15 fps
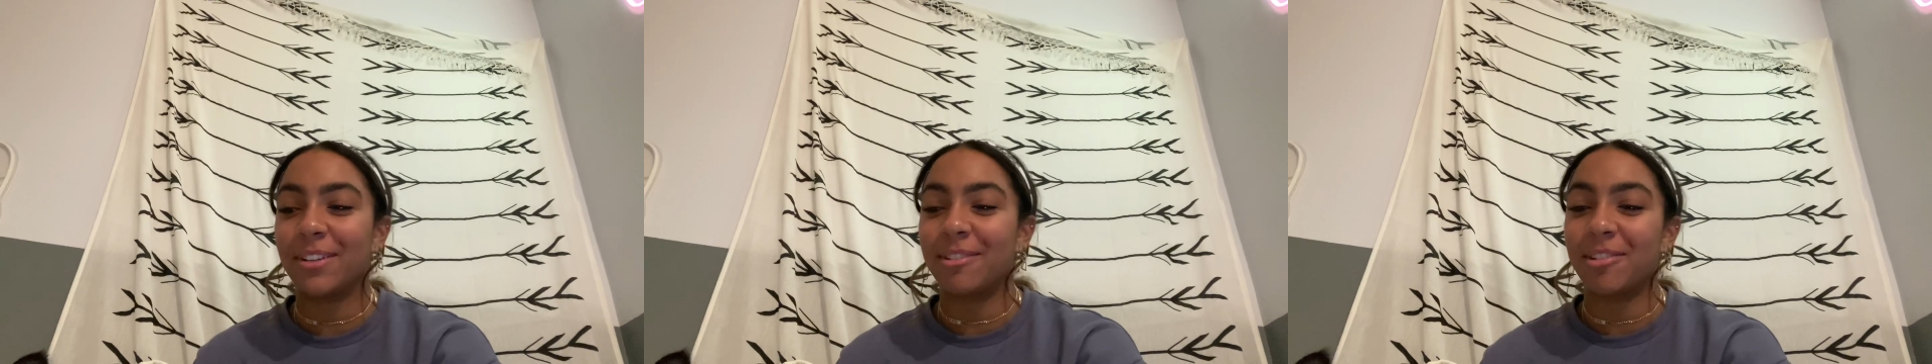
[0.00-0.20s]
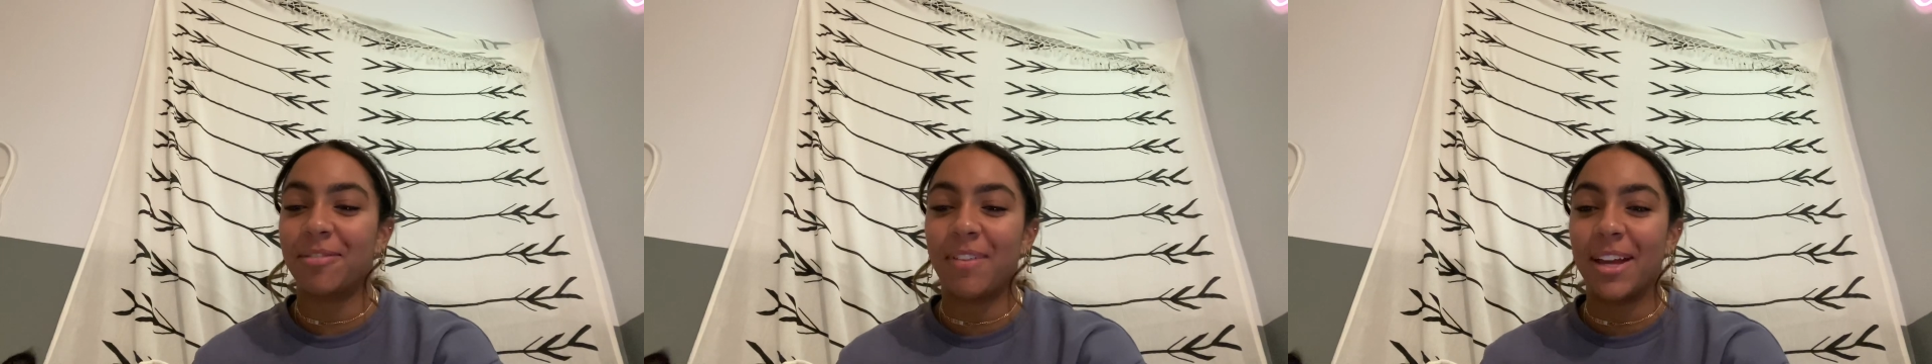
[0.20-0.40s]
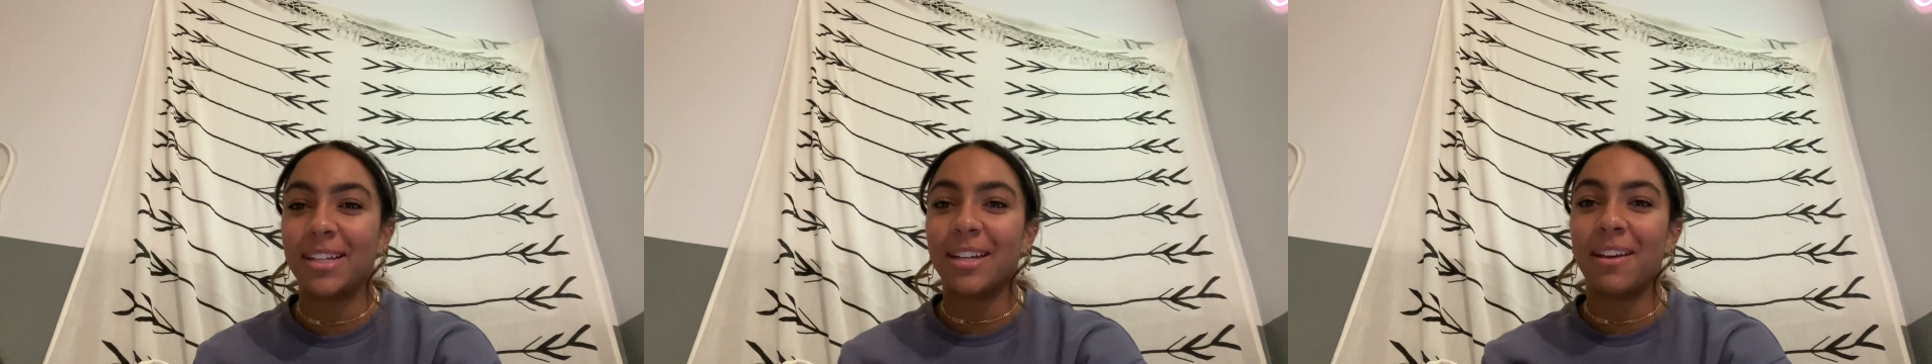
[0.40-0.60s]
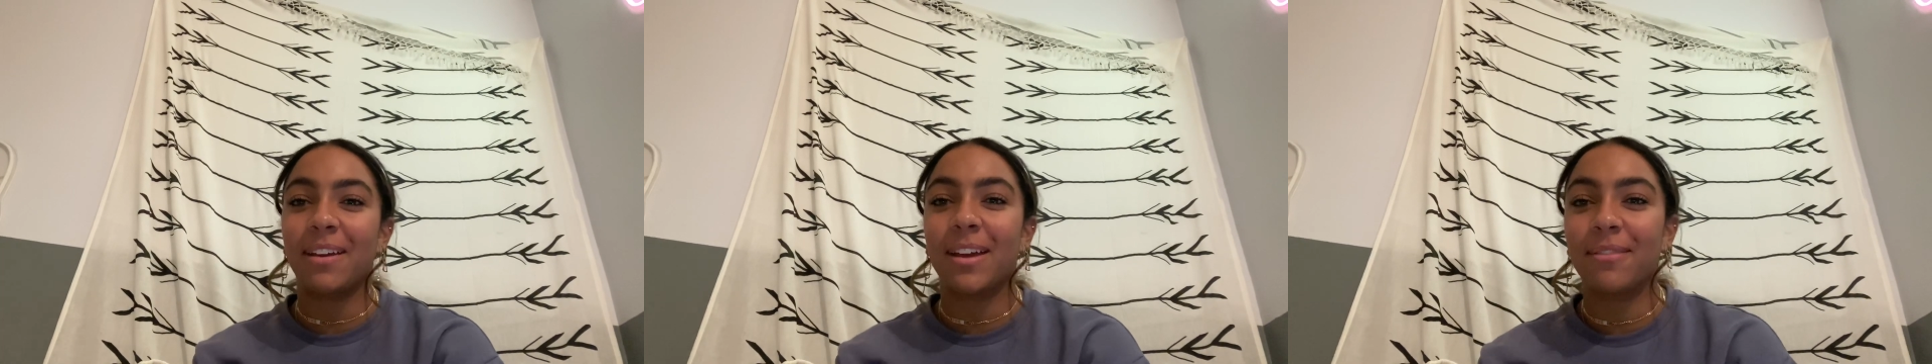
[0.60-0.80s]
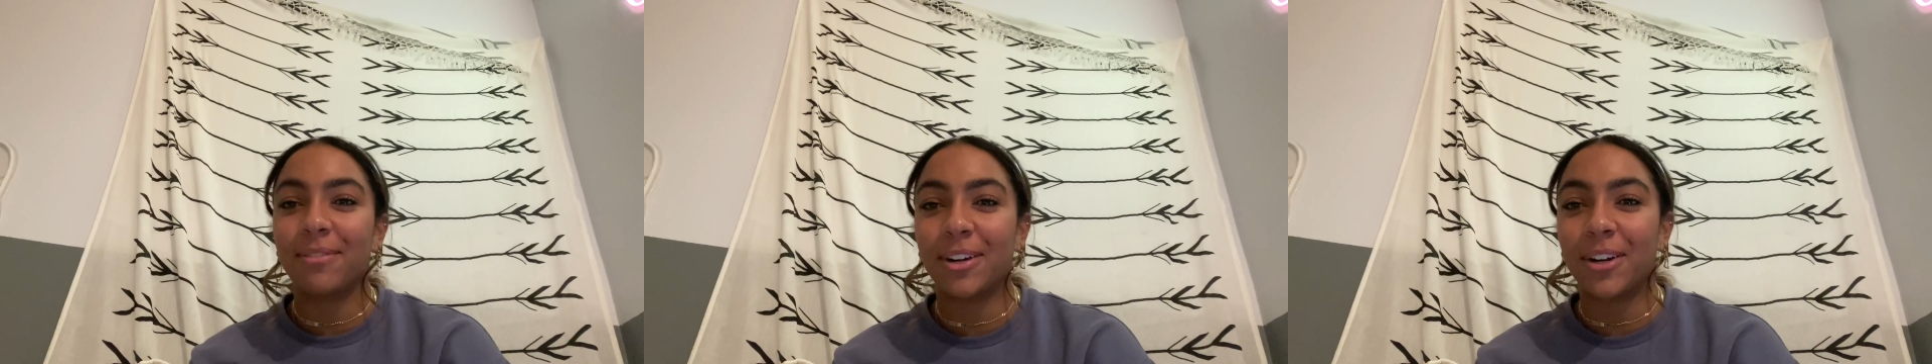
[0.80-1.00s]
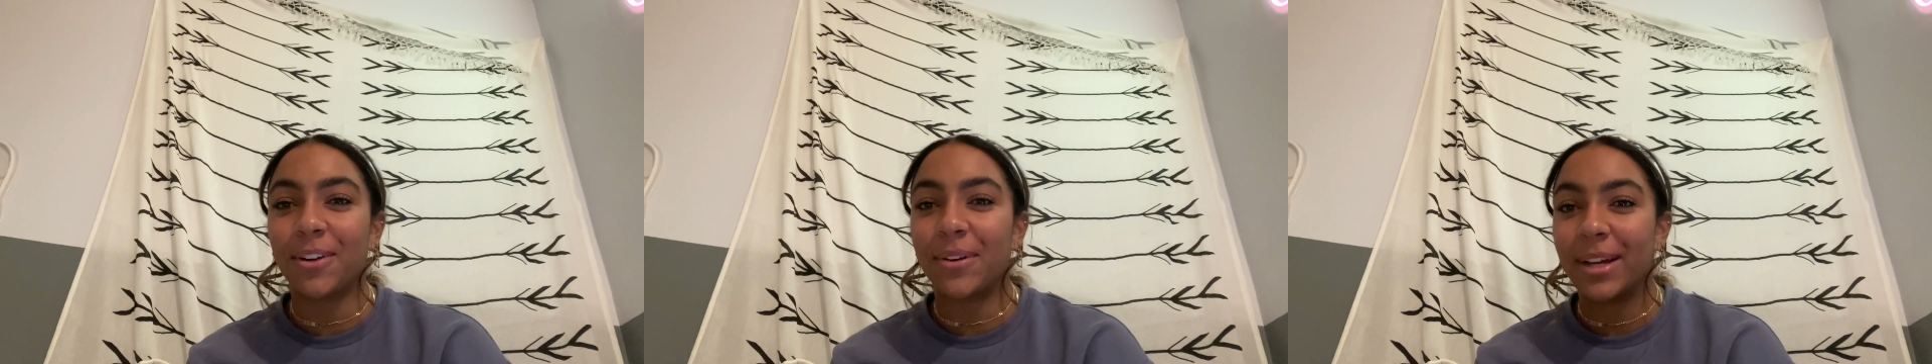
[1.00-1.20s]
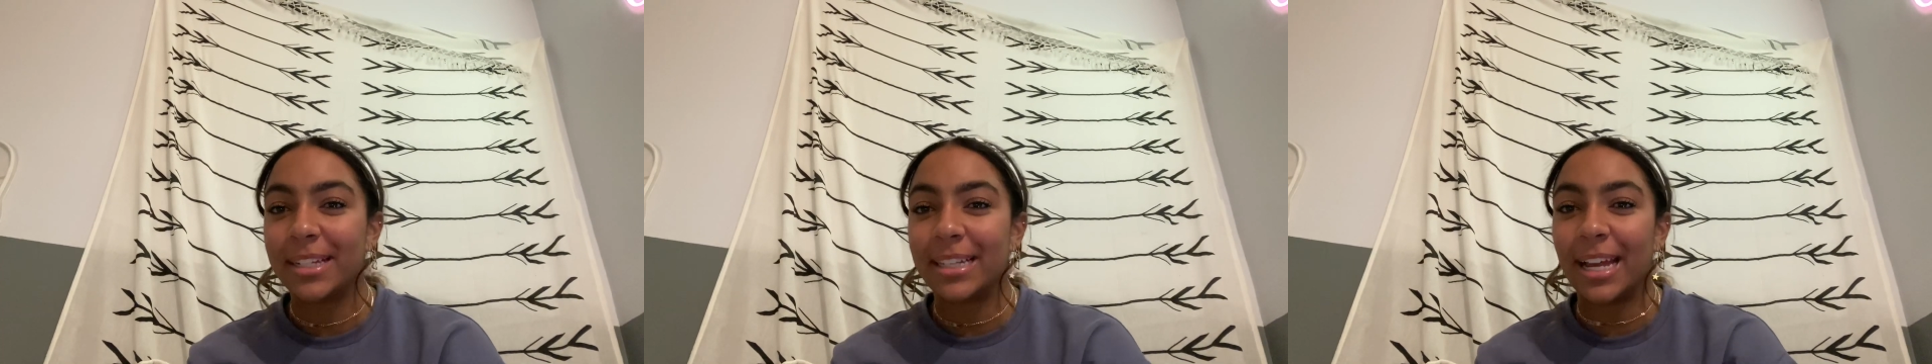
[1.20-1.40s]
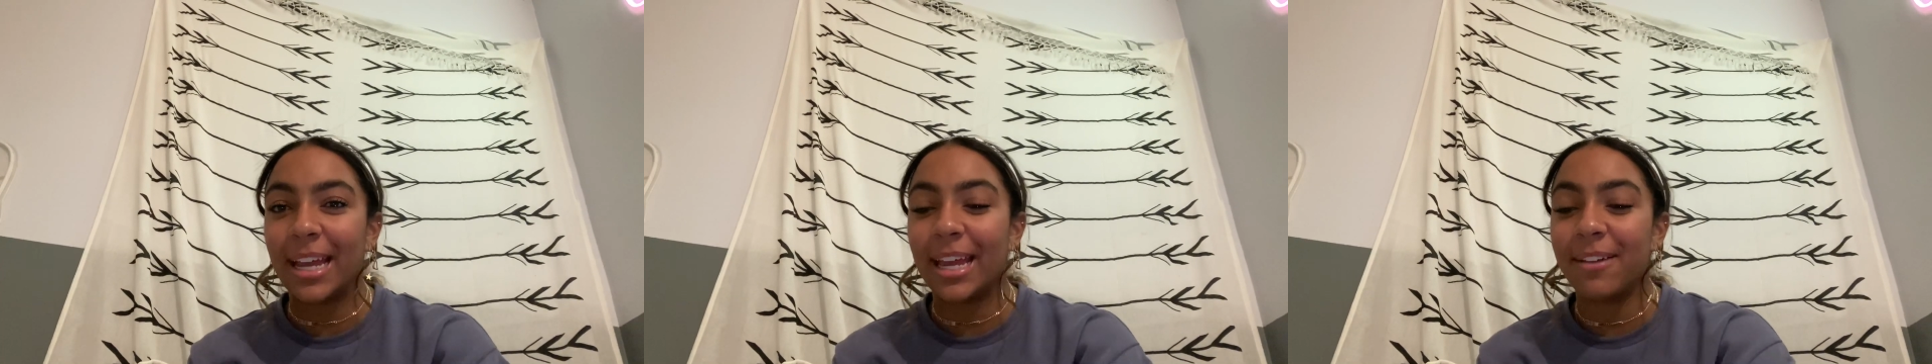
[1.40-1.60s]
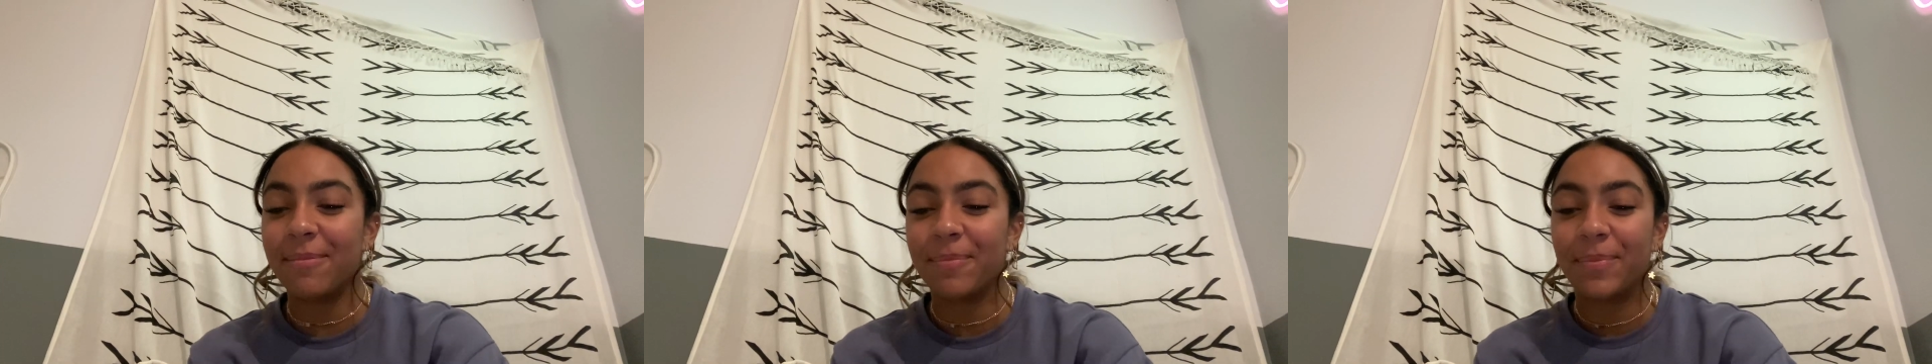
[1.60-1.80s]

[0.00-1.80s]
just FaceTiming for a quick second.